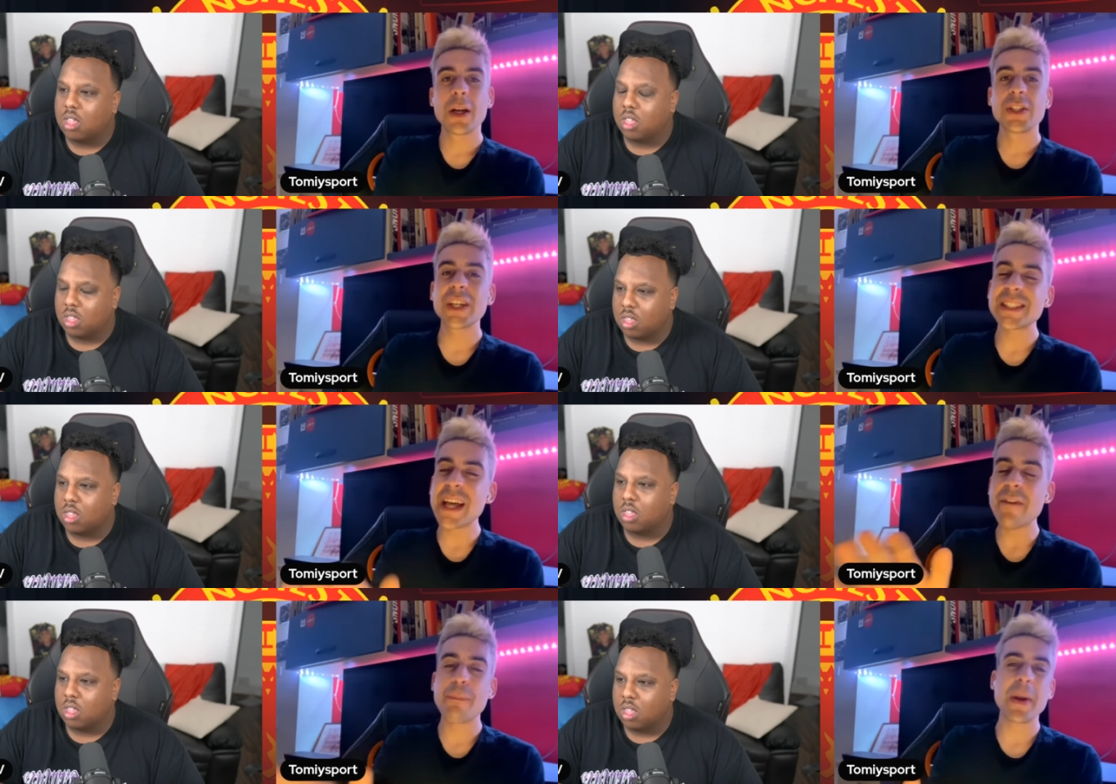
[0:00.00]
Speaker 1: Just
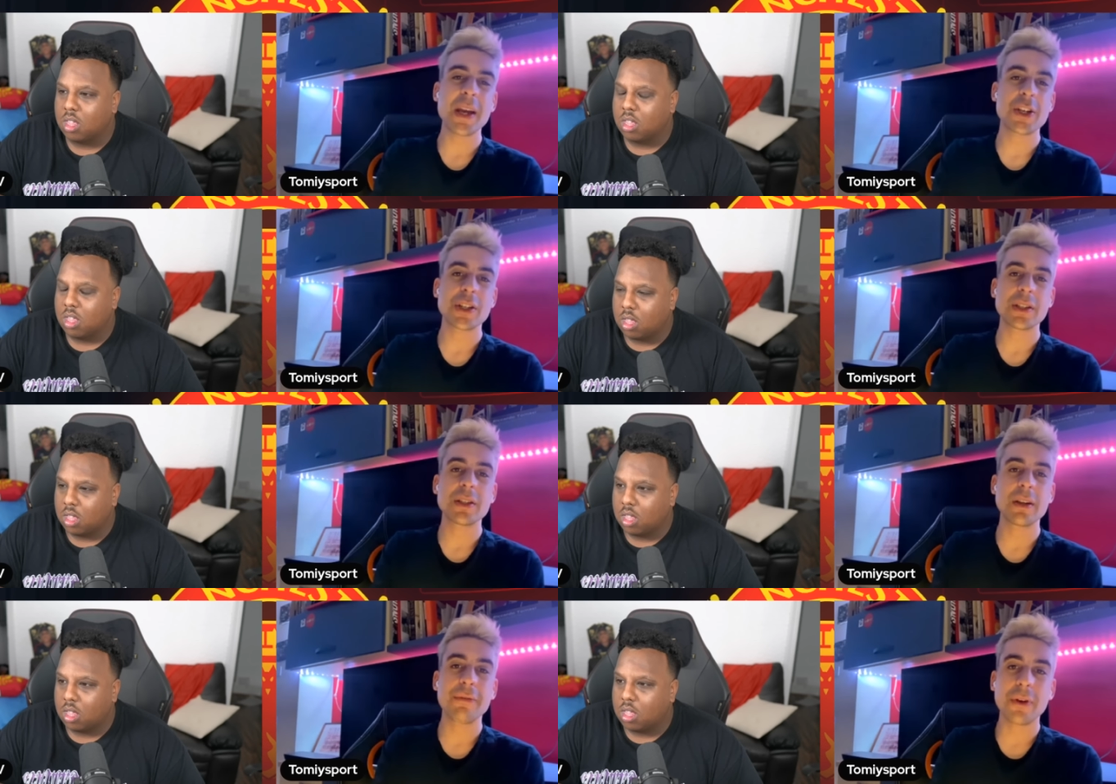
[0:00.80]
have patience in
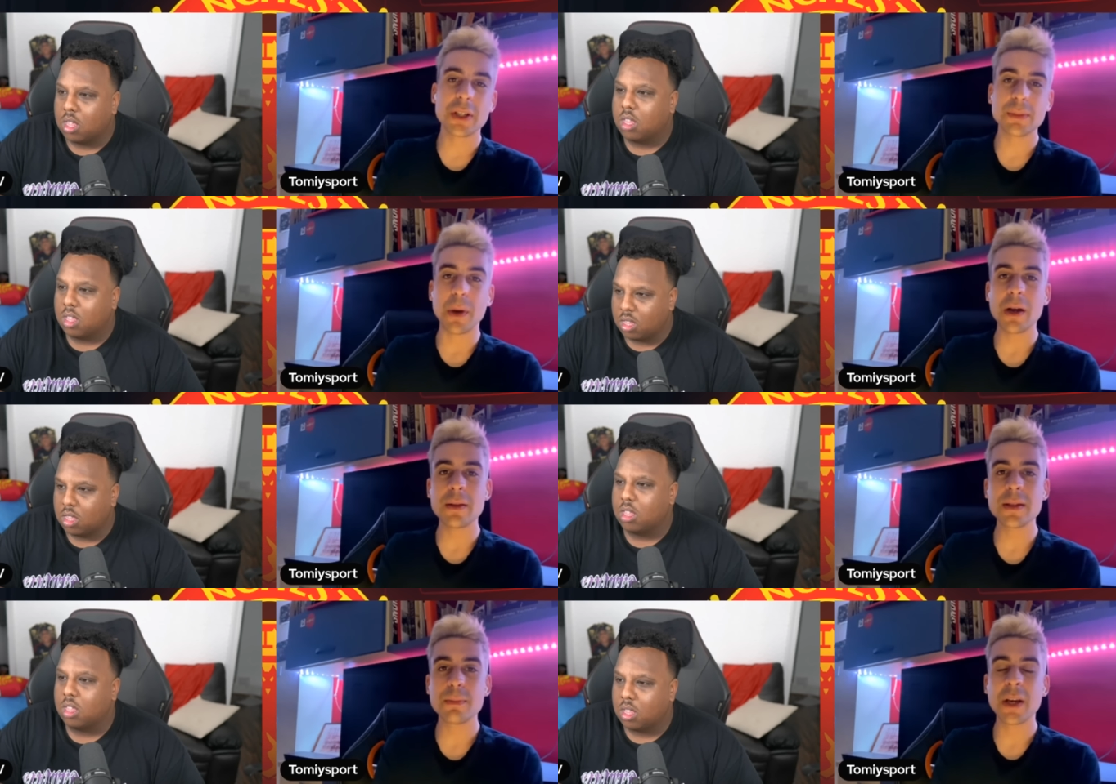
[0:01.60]
the first month
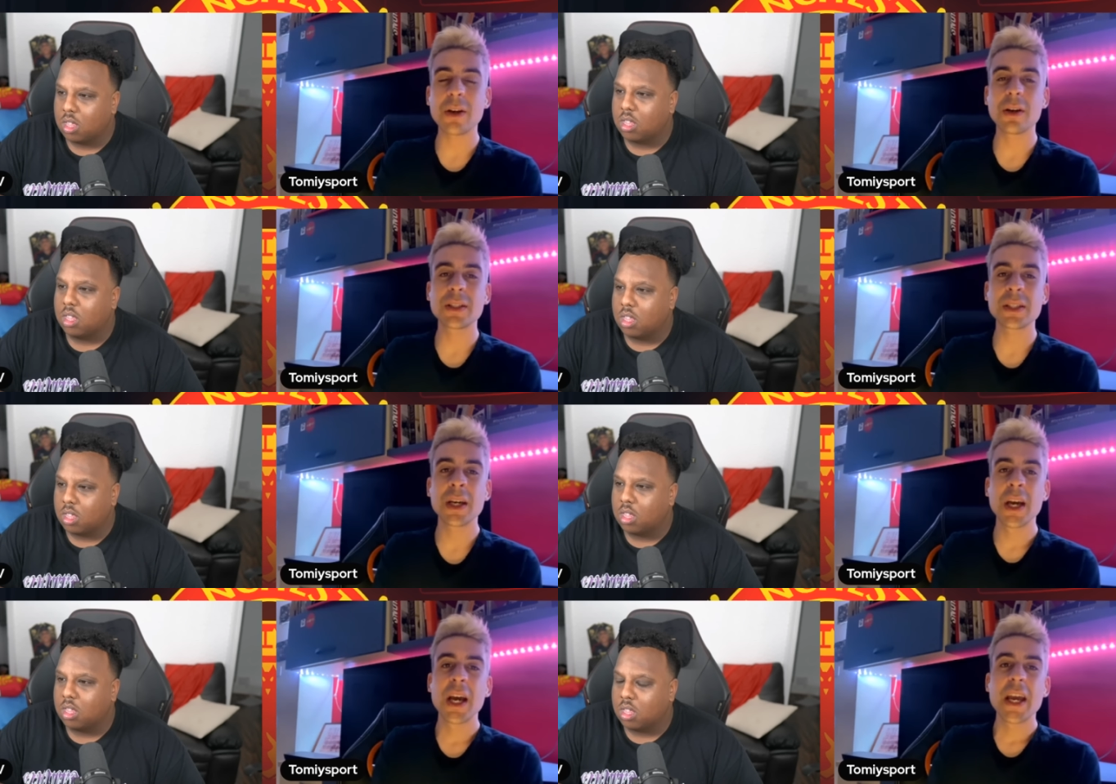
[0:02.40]
because
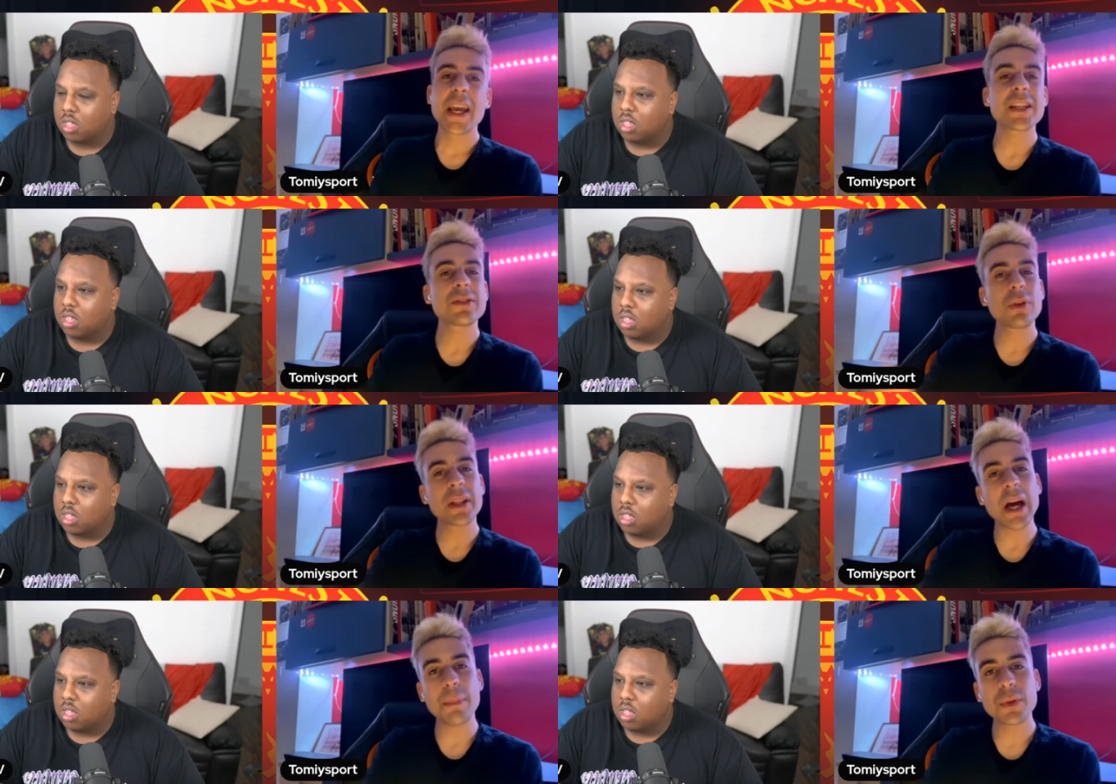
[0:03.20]
he has to
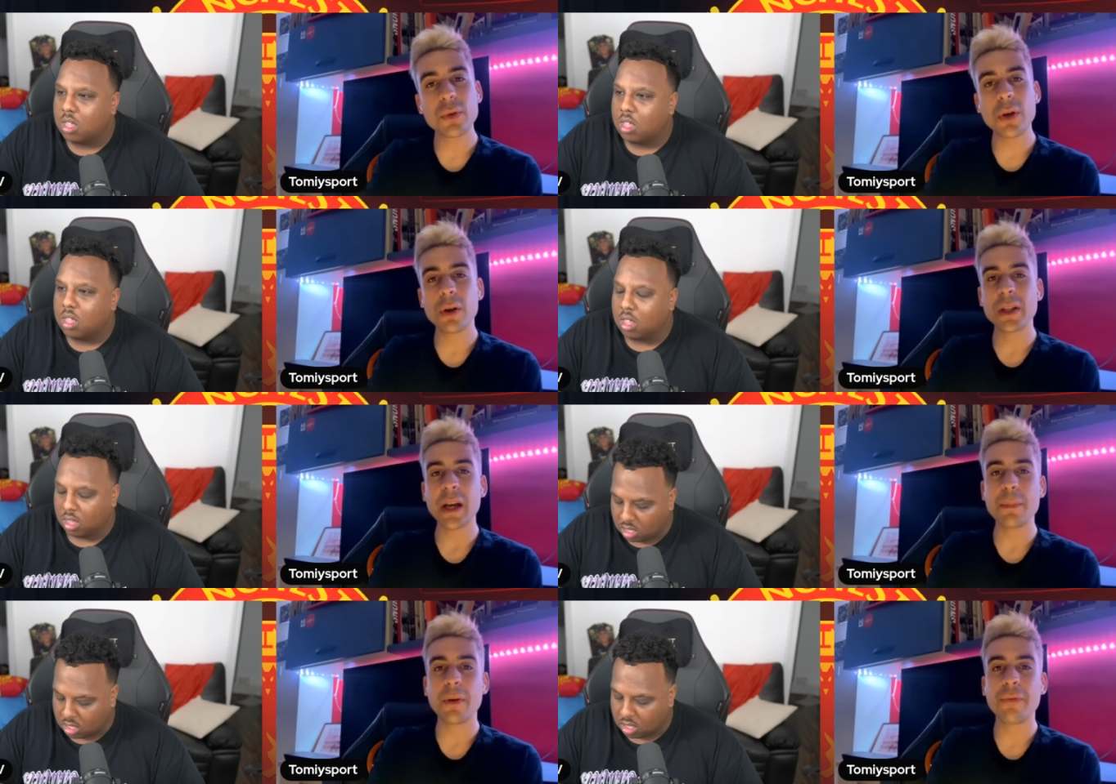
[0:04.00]
adapt to your
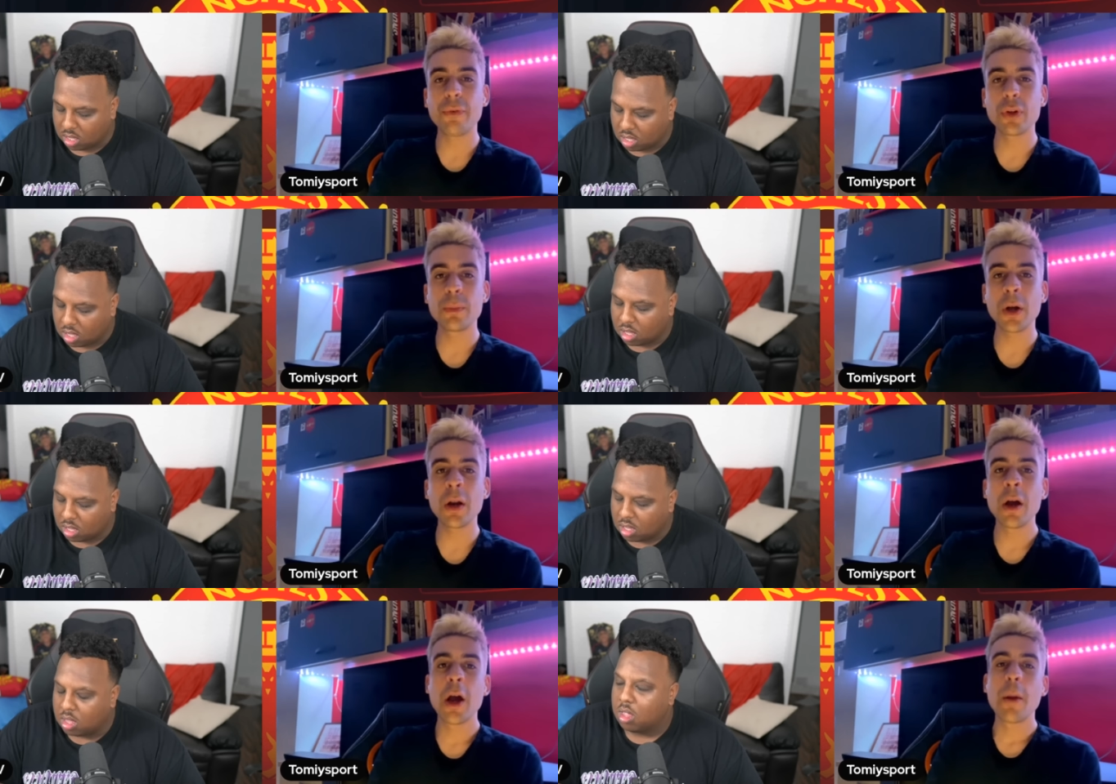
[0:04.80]
type of football.
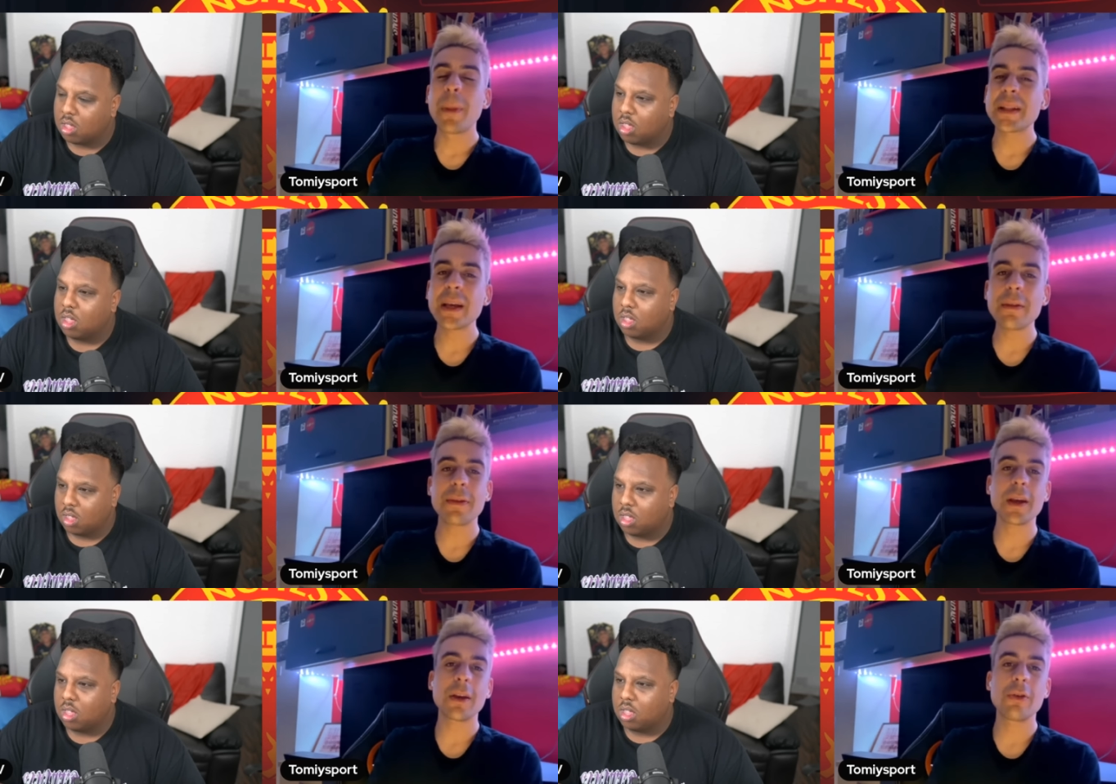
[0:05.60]
But I
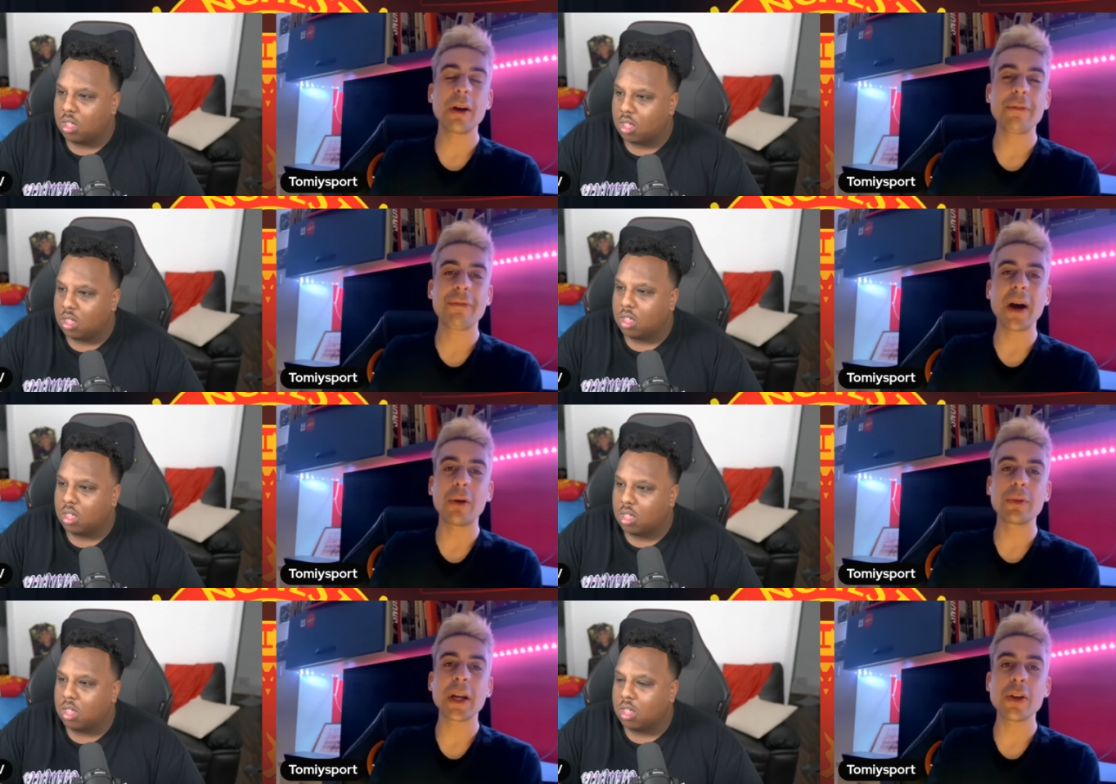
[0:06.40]
think you have
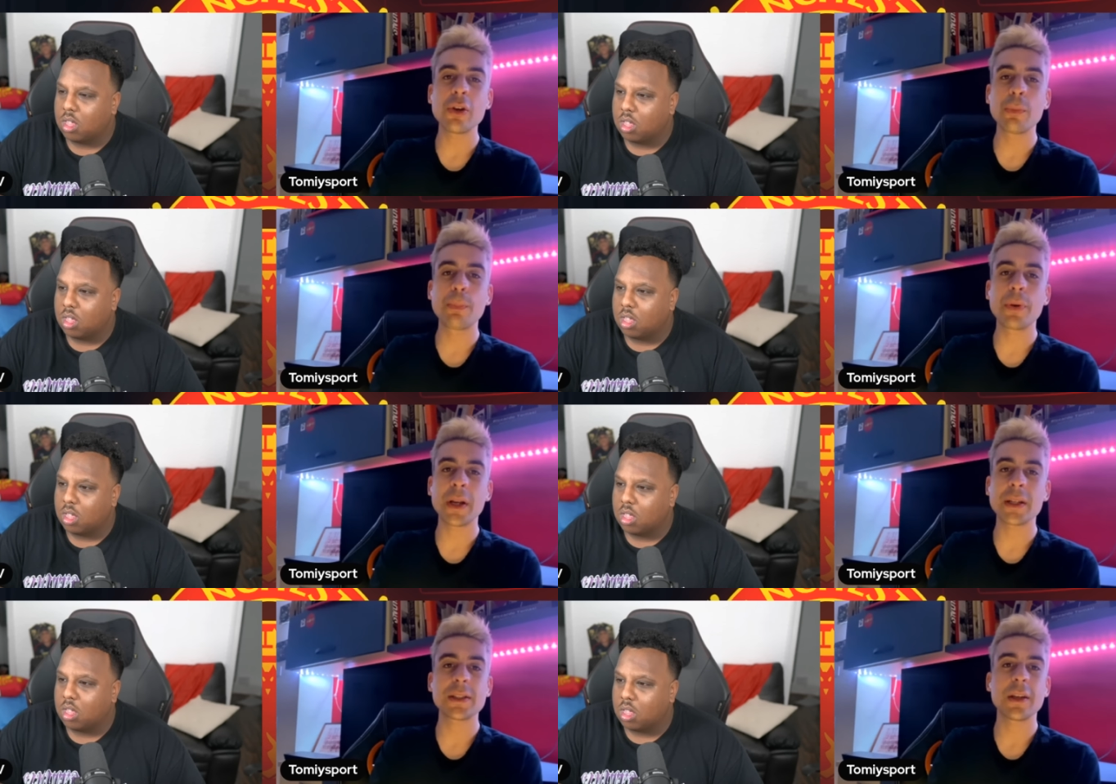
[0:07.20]
found a new
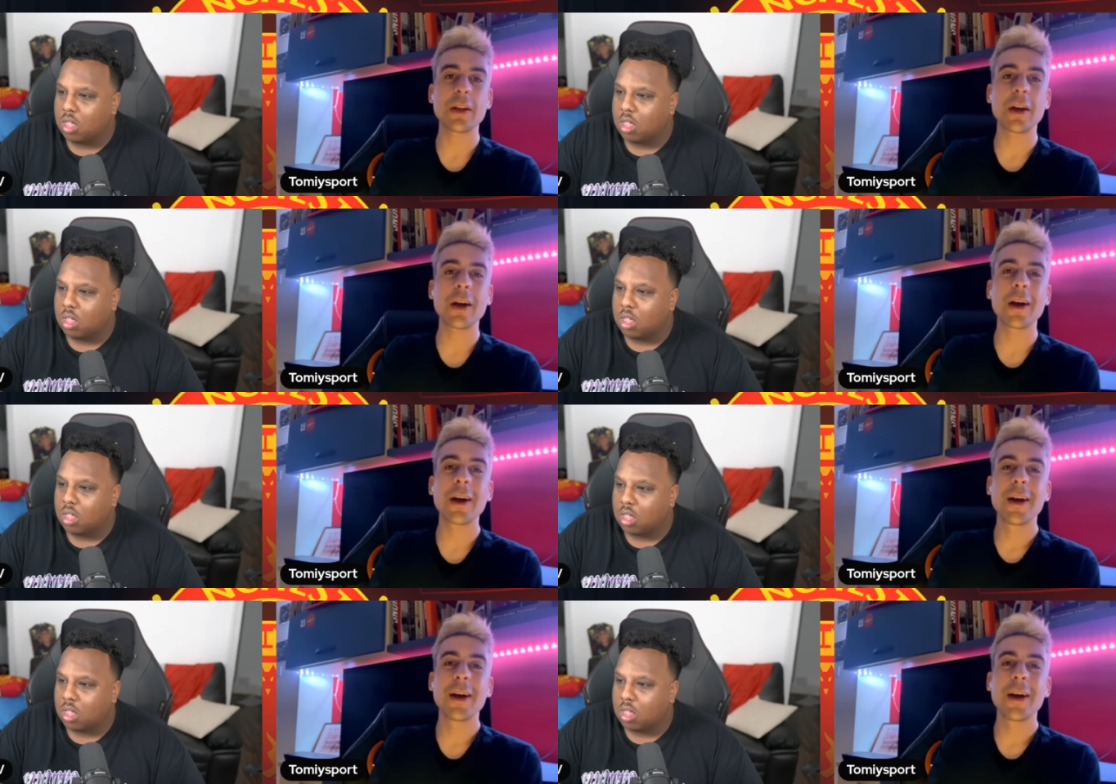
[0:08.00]
prince in uh,